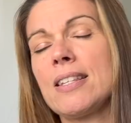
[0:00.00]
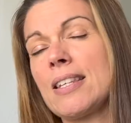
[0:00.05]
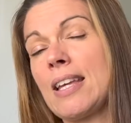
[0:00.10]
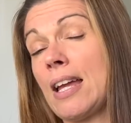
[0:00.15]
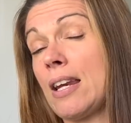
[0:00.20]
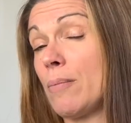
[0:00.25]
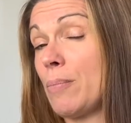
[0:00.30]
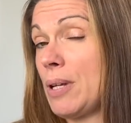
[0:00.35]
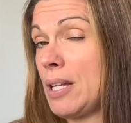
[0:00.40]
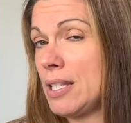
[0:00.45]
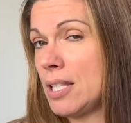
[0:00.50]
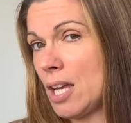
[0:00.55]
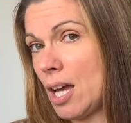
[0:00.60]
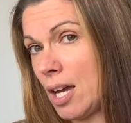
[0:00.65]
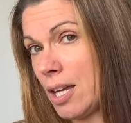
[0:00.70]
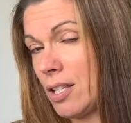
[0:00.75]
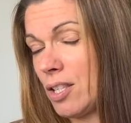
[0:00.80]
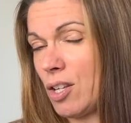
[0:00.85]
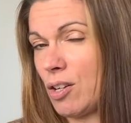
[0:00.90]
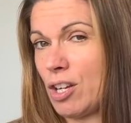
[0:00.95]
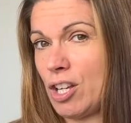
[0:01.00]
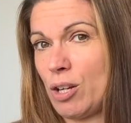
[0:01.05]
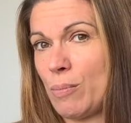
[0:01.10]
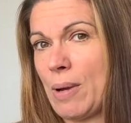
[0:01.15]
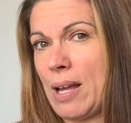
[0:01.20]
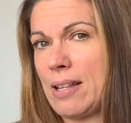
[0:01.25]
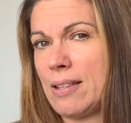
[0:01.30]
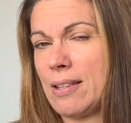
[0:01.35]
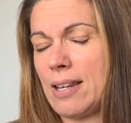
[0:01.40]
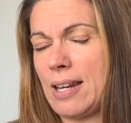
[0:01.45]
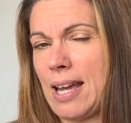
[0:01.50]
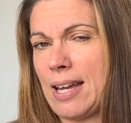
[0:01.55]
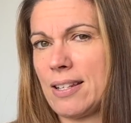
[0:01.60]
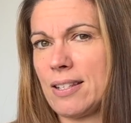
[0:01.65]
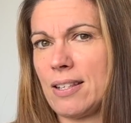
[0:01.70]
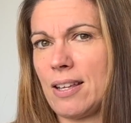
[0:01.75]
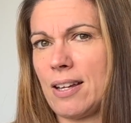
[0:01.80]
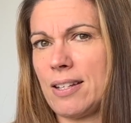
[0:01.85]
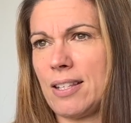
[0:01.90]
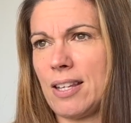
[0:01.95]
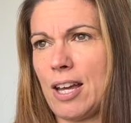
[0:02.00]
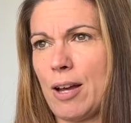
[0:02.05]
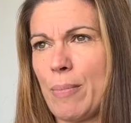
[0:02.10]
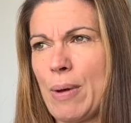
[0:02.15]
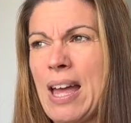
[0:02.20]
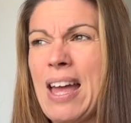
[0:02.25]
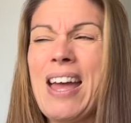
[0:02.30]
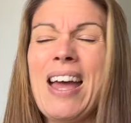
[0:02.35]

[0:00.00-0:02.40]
getting a bit tight, so can you make the next size up?